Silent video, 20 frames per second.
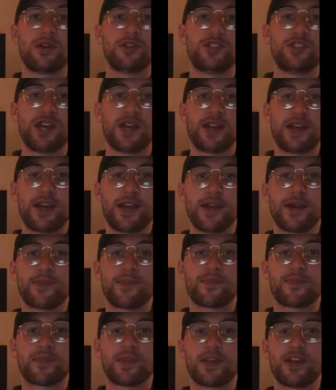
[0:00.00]
Jet A,
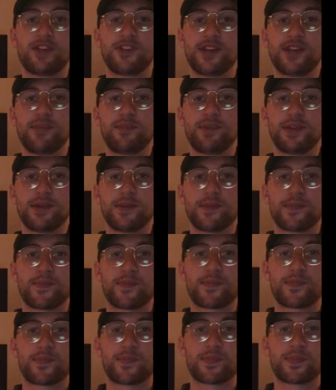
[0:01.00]
and Jet B.
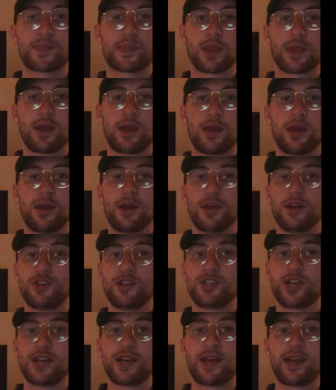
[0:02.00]

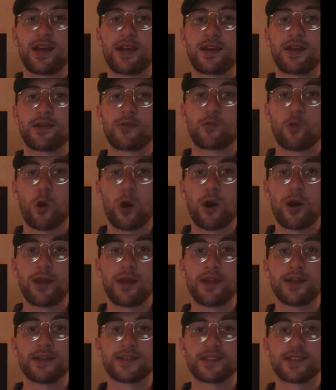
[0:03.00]
Jet
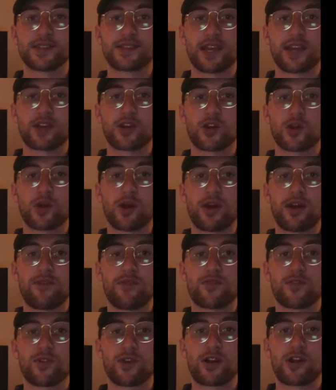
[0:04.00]
A1 is the standard
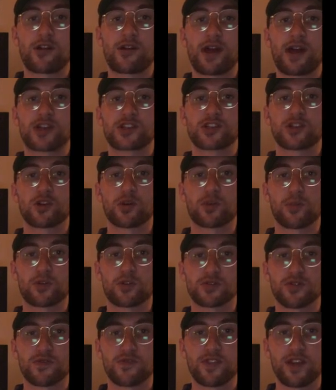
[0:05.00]
grade for international
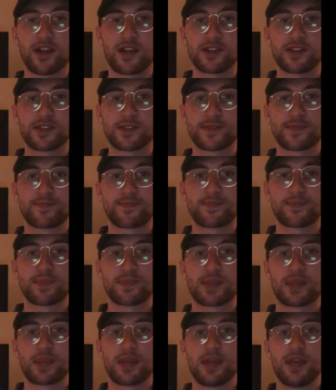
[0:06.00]
commercial flights.
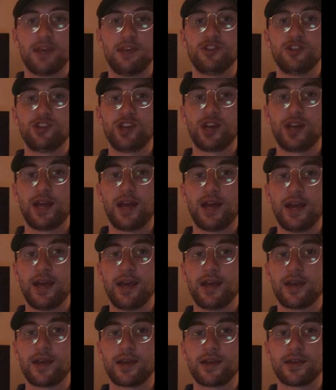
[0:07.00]
Jet
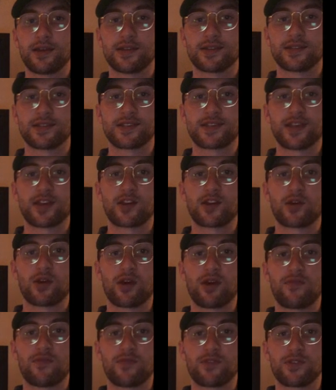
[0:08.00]
A is the standard
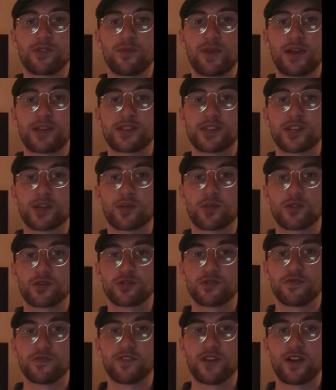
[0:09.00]
grade for domestic
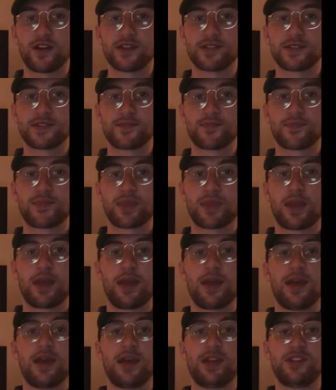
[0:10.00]
commercial flights.
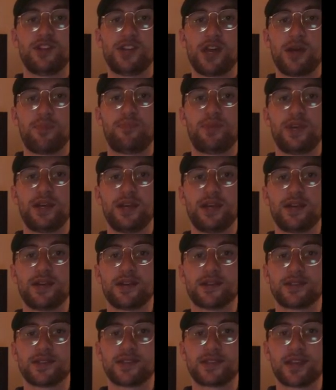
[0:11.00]
And Jet B
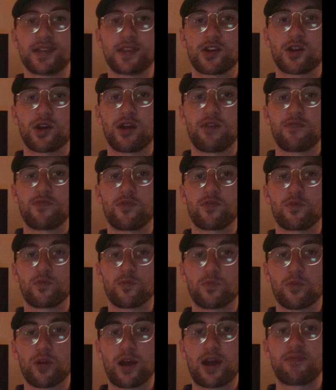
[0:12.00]
is the standard grade for
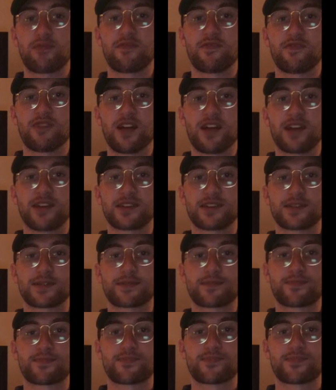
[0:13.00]
private flights.